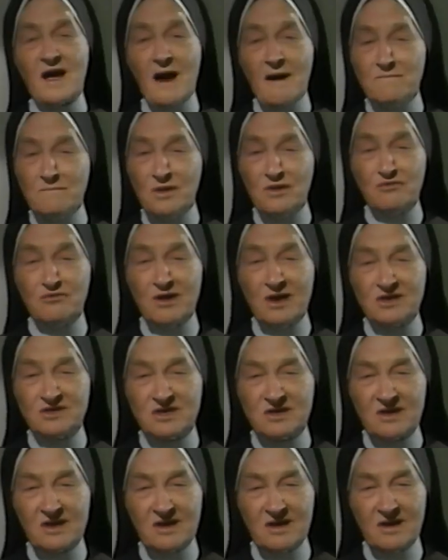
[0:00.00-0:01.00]
I'm Mother
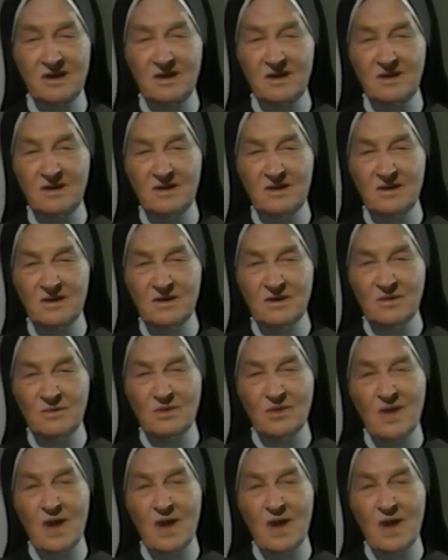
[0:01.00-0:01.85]
Angeline. Well,